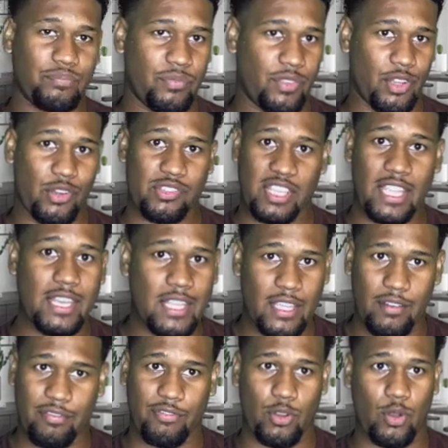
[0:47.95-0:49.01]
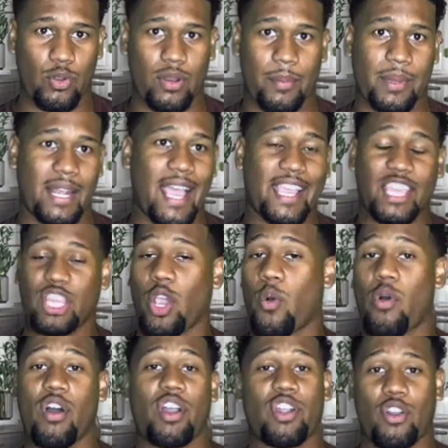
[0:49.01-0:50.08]
there's Indian food. I mean, I can
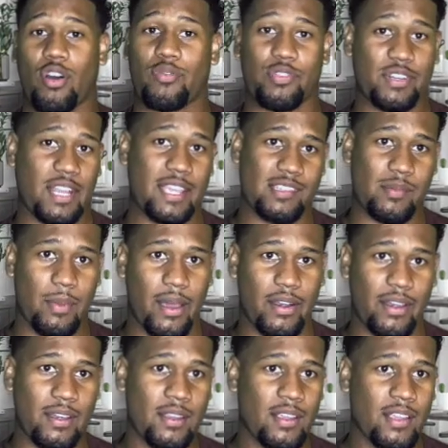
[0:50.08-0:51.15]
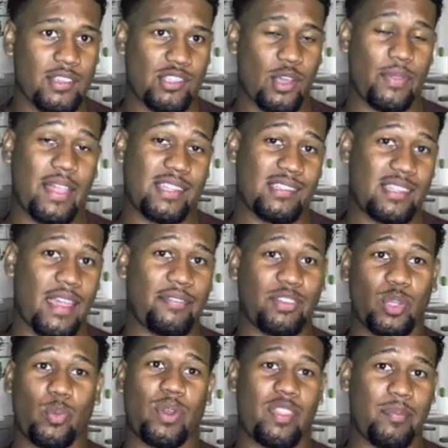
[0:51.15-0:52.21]
go on and on for days about it. So that's
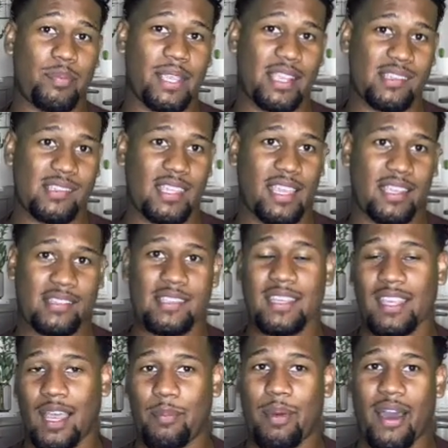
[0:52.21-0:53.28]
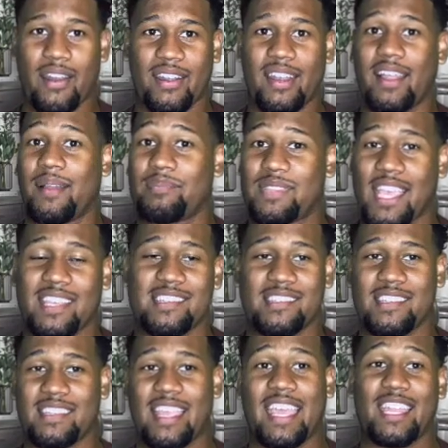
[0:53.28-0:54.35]
definitely one of the biggest things about it.
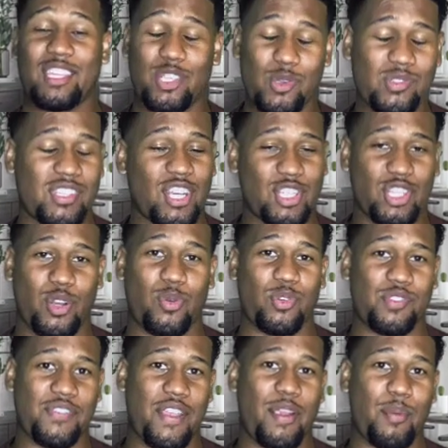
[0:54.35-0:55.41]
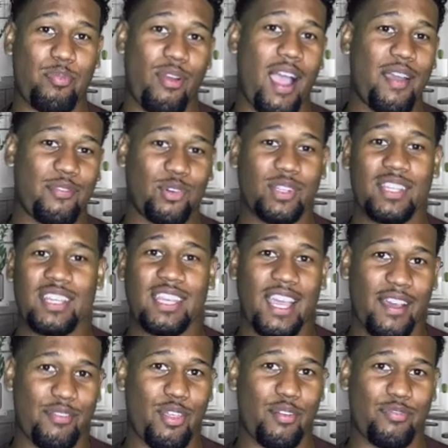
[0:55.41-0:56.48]
Texas and Houston in general is very prideful
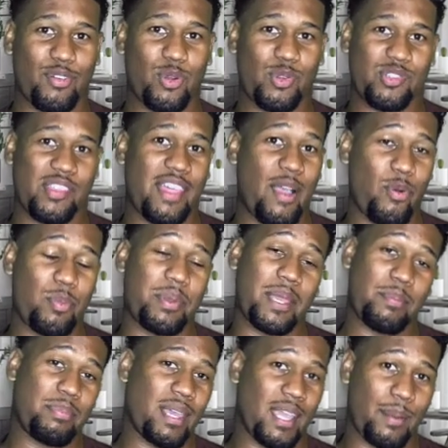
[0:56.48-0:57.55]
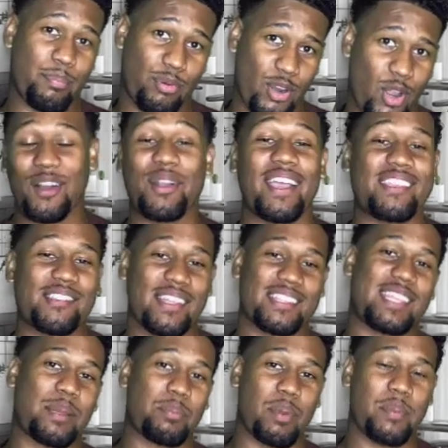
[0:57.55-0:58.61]
of their food, so that would be a big pro. Okay, so
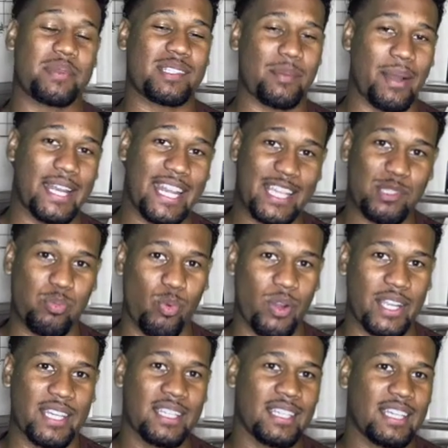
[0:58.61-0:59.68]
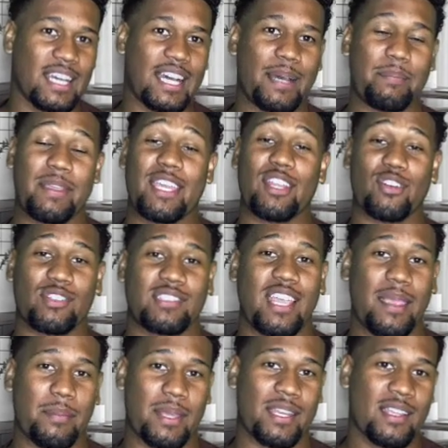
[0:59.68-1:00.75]
that's gonna bring me to my next point,
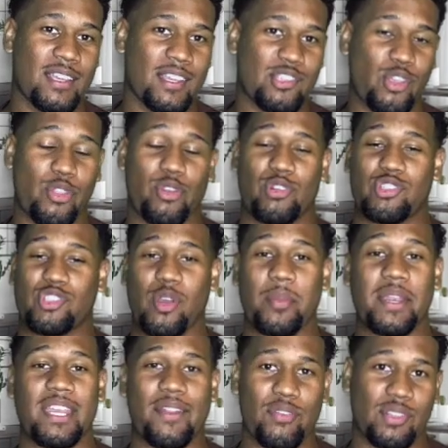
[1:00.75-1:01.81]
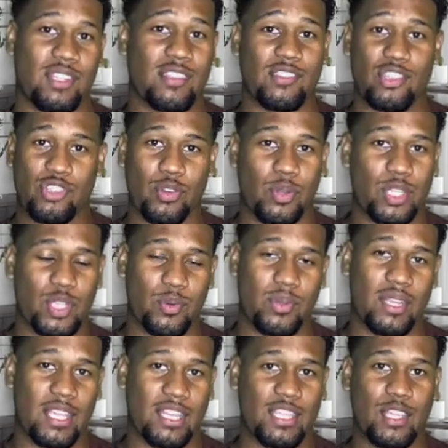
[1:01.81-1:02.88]
entertainment. So there's so many different things that you can do
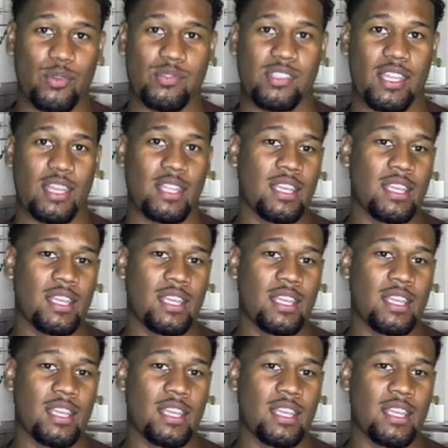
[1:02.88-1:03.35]
in Houston.